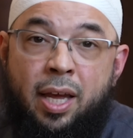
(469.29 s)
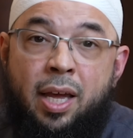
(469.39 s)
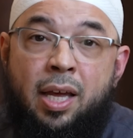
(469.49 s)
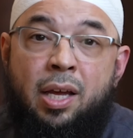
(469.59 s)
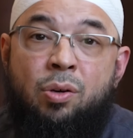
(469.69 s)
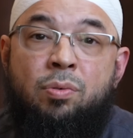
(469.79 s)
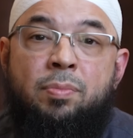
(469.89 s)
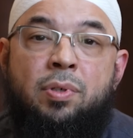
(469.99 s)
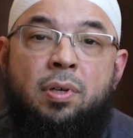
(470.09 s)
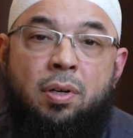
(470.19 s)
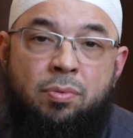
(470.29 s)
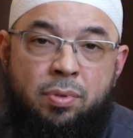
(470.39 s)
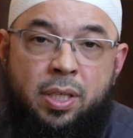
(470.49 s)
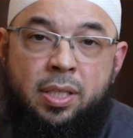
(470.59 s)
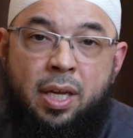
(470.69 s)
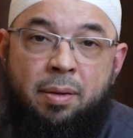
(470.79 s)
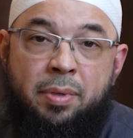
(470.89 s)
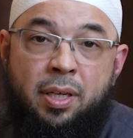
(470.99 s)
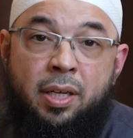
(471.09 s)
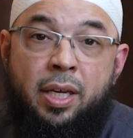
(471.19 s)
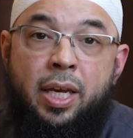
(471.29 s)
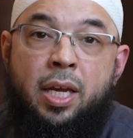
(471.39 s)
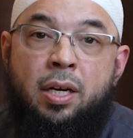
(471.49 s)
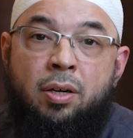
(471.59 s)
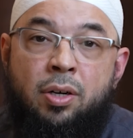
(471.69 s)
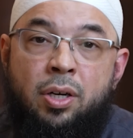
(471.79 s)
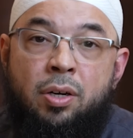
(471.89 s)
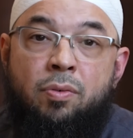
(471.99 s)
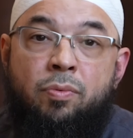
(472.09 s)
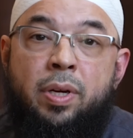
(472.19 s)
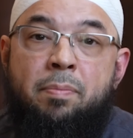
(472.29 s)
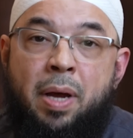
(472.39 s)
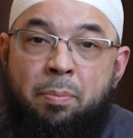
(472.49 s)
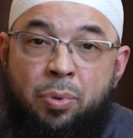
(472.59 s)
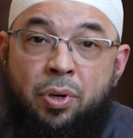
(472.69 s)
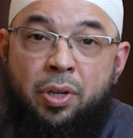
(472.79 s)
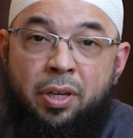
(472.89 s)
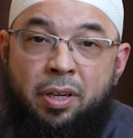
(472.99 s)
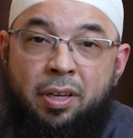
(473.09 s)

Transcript: ha umqra'u kitabiyya, here, read my book.